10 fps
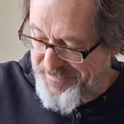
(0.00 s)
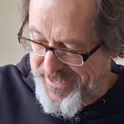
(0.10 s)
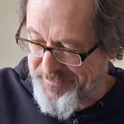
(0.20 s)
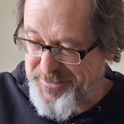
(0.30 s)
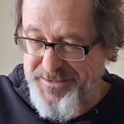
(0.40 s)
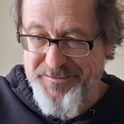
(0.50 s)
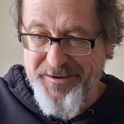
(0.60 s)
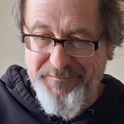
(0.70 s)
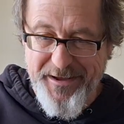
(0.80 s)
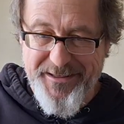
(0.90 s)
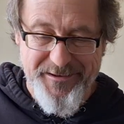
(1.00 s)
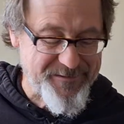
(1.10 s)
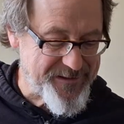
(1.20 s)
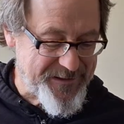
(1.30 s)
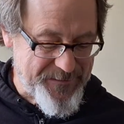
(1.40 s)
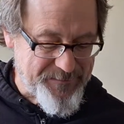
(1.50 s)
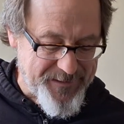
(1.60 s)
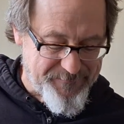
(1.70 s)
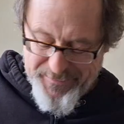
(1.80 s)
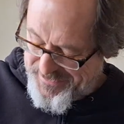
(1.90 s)
knob, which is right by the
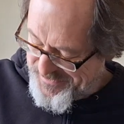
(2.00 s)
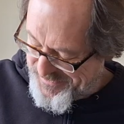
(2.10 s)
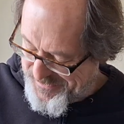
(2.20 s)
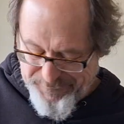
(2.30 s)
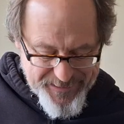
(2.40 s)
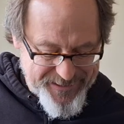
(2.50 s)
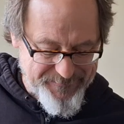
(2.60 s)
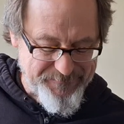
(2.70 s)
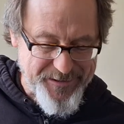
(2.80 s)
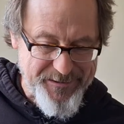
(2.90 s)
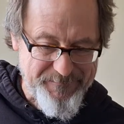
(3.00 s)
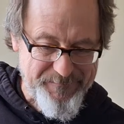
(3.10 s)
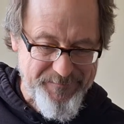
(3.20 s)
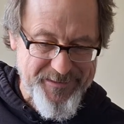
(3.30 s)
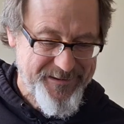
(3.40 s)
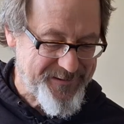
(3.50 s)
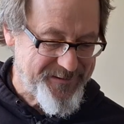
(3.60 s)
pickup. But so